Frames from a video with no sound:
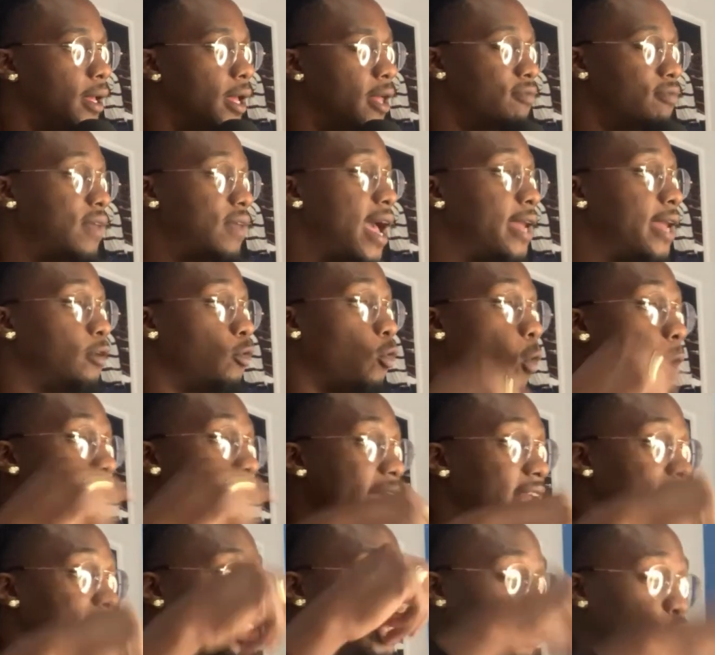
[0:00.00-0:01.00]
that
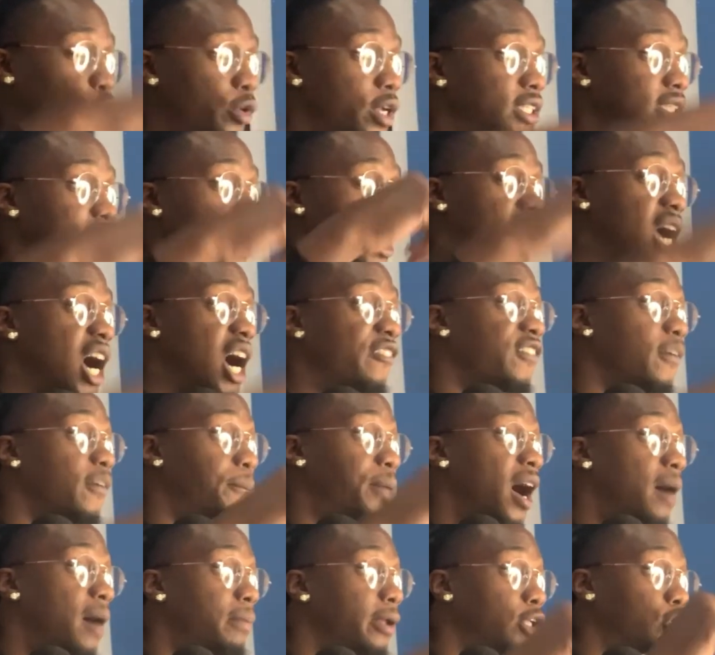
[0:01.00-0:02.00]
white students that come from
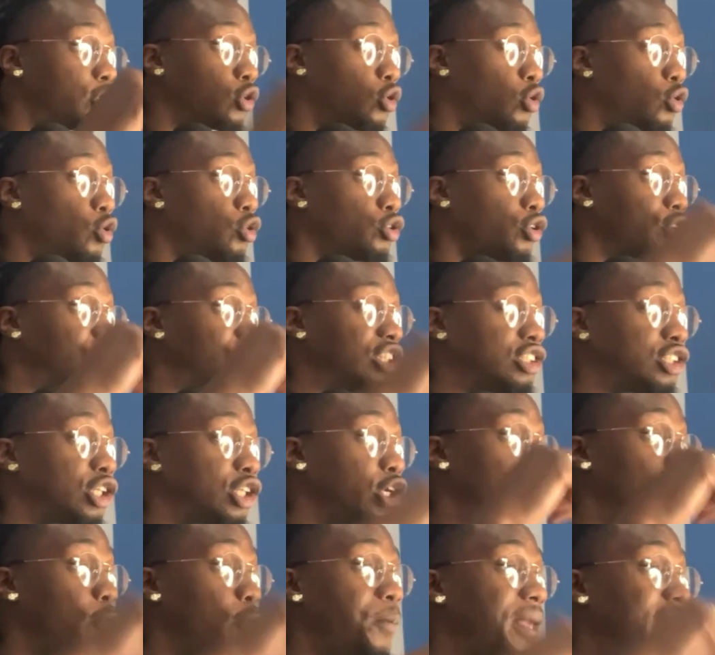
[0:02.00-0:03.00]
public schools are
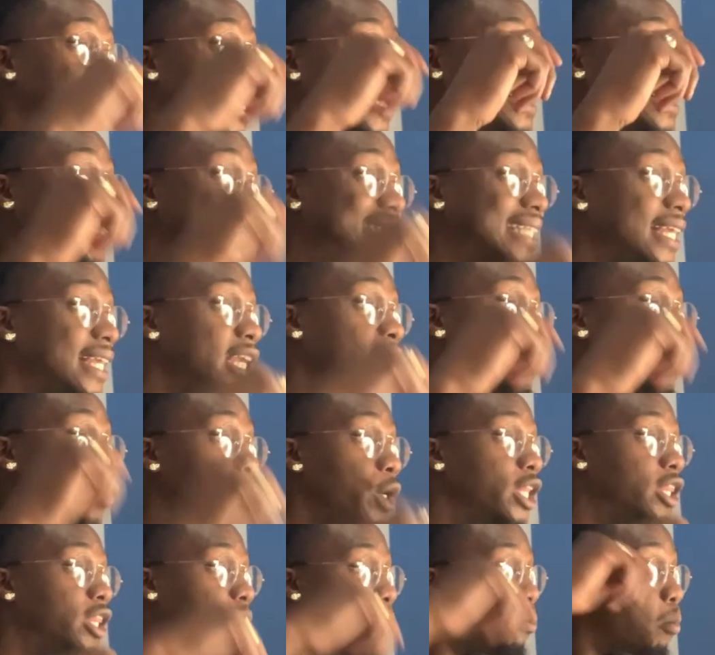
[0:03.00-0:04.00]
still being seen
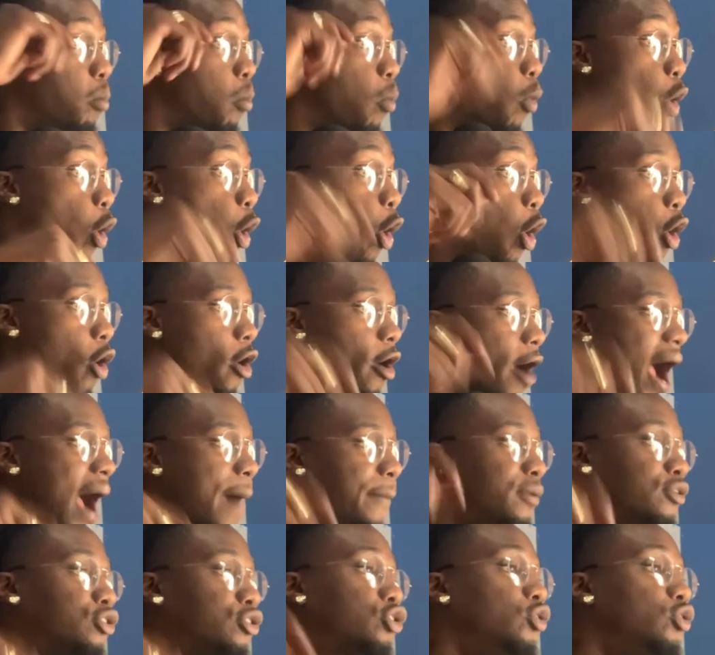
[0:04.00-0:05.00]
with more
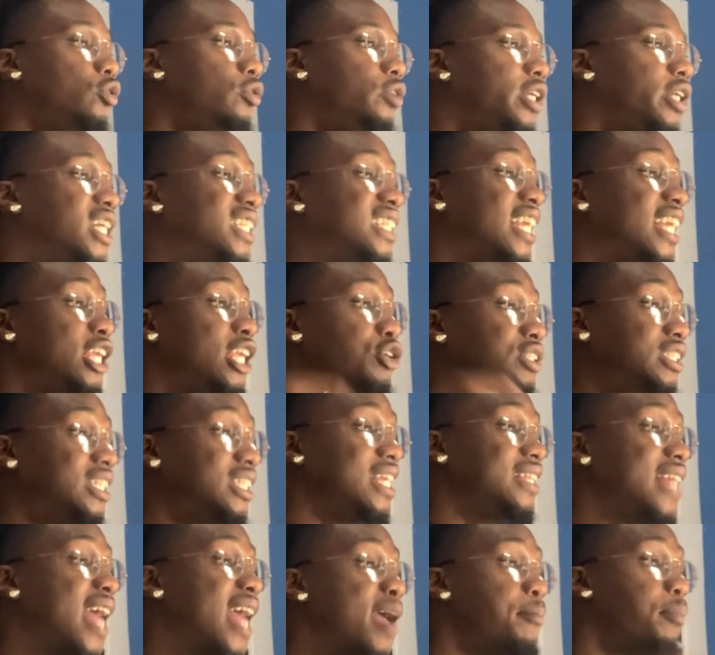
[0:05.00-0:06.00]
opportunities, and you see
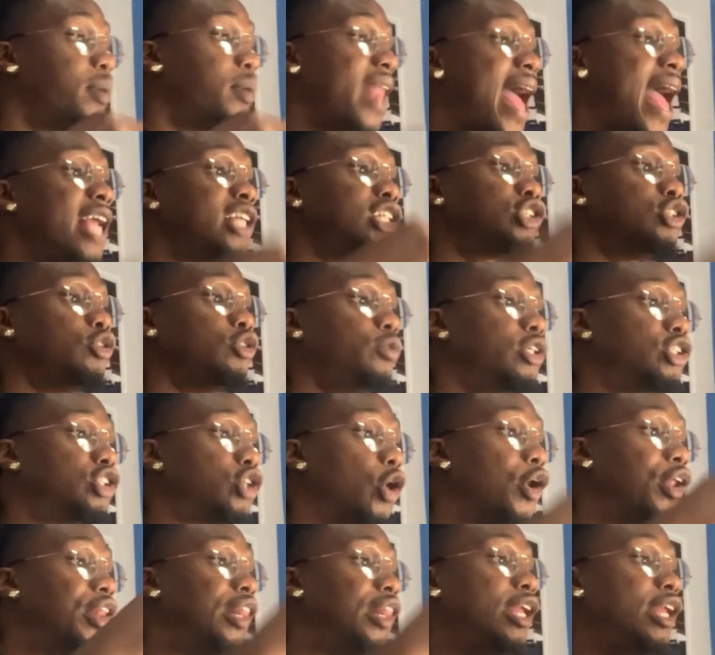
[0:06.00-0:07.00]
that black students
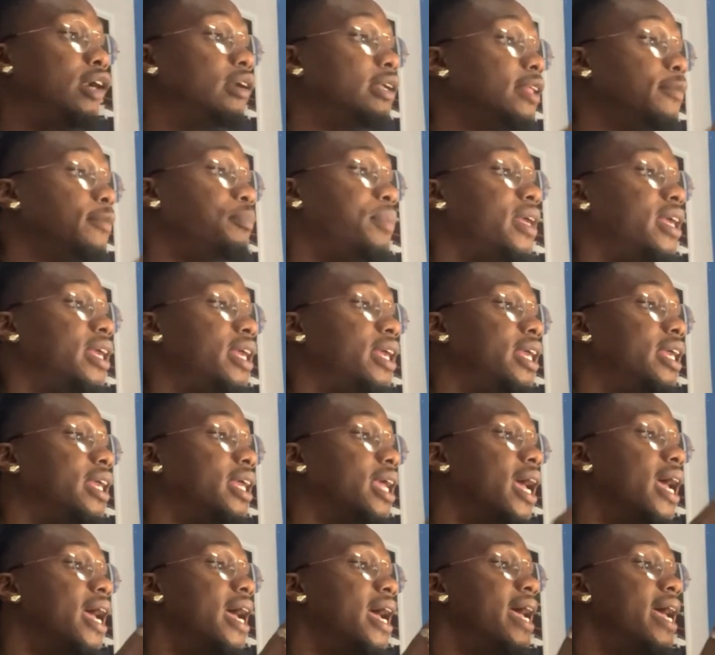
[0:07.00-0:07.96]
are literally being